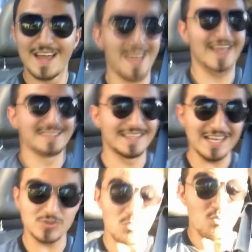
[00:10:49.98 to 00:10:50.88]
And
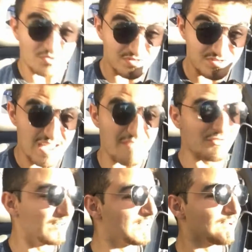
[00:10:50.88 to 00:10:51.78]
that's
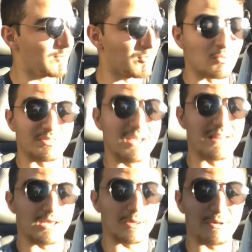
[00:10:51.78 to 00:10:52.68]
definitely the number one thing I
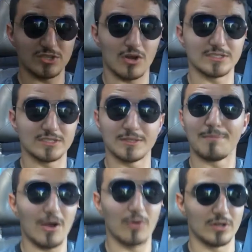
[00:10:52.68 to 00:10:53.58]
like about this car is the
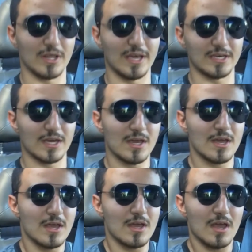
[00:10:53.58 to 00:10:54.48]
power. Like,
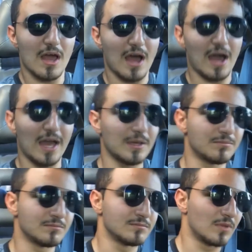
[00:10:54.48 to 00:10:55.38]

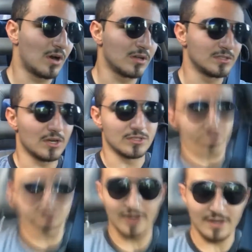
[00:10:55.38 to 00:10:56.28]
I'm on the Young
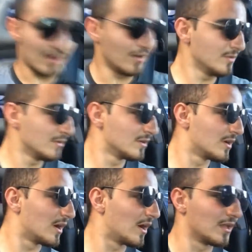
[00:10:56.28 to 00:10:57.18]
Street right now.
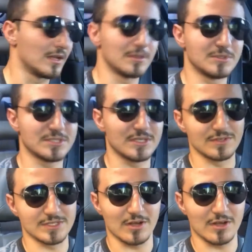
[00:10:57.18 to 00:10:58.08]
Let me see if
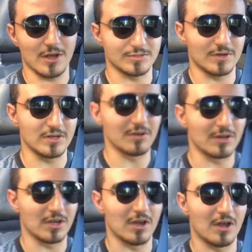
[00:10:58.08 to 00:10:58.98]
there's any cops around. I'll give it
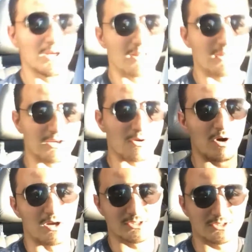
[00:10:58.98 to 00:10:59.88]
a gun. Like,
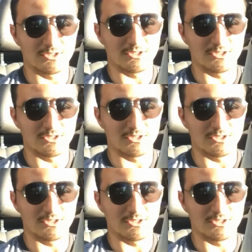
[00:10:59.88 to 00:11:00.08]
watch.